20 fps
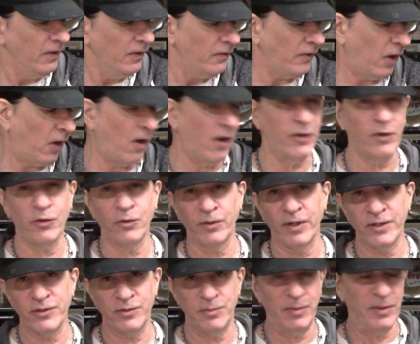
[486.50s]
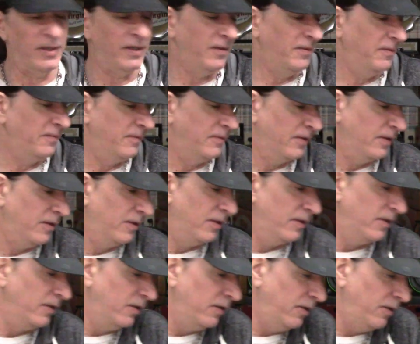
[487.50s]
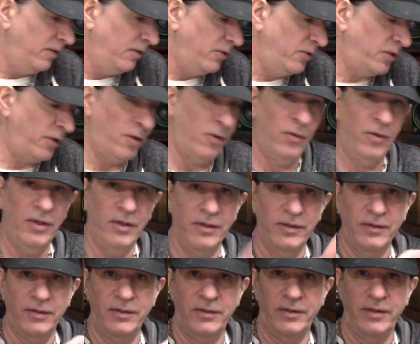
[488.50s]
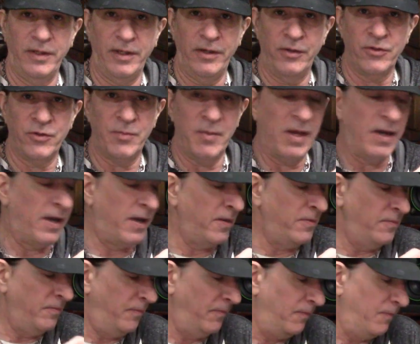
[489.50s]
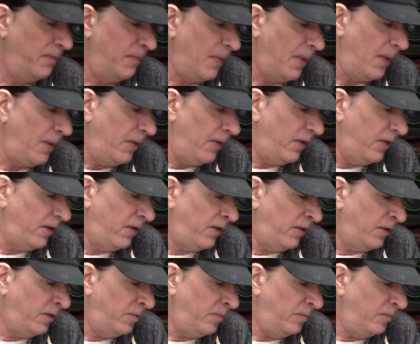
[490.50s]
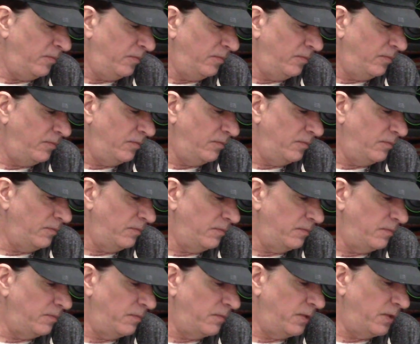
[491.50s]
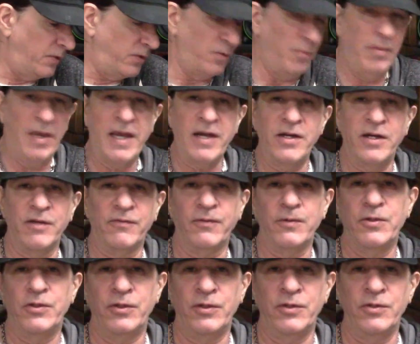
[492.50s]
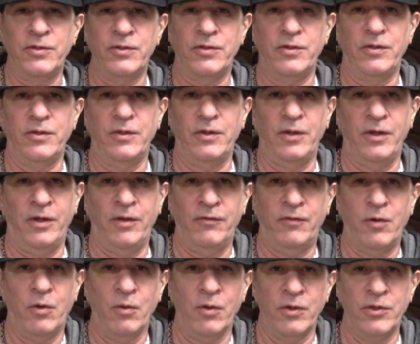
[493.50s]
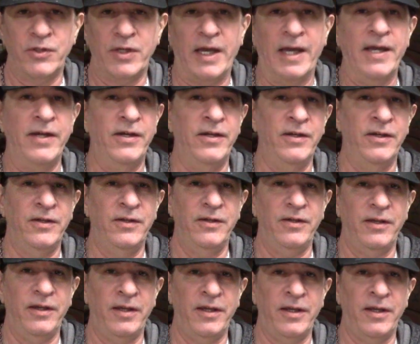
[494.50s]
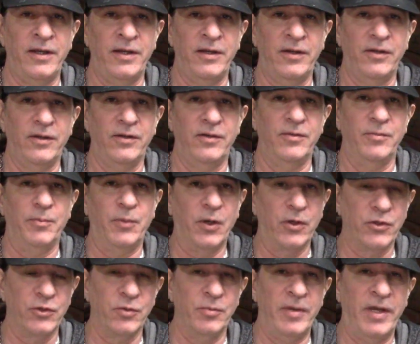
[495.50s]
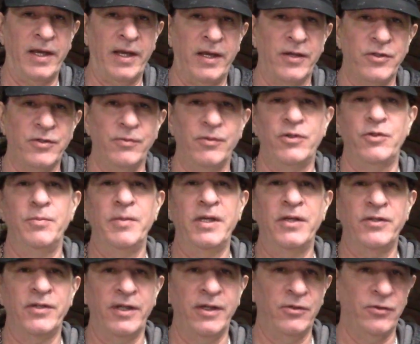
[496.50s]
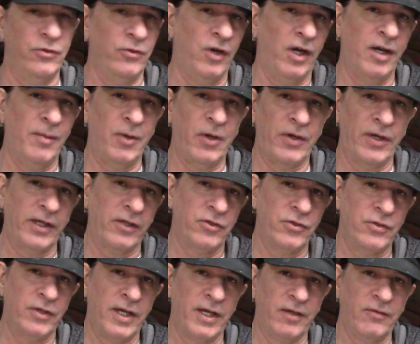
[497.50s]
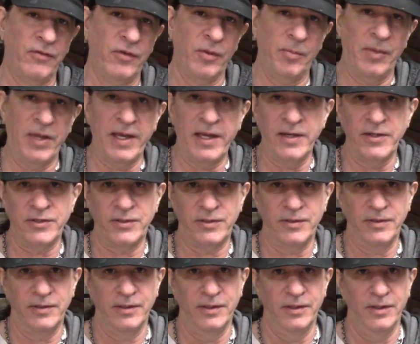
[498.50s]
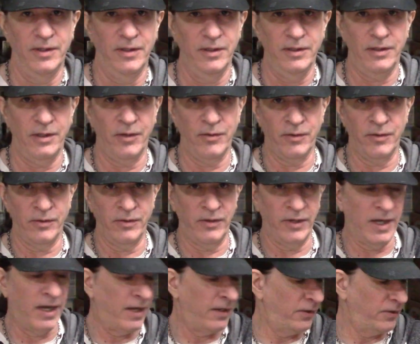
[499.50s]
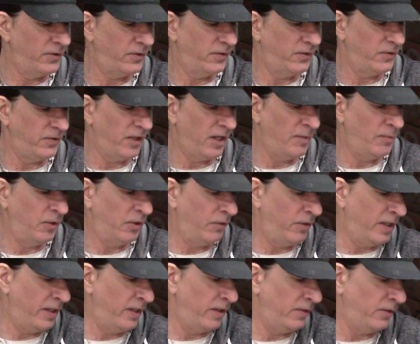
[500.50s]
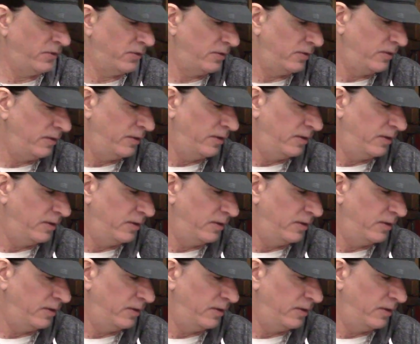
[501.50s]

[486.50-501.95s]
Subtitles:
Now on to the recipe. So here's mine. Some main differences, of course, I did a partial mash, which means I used dry malt extract for the base. Other than that, it's the same ingredients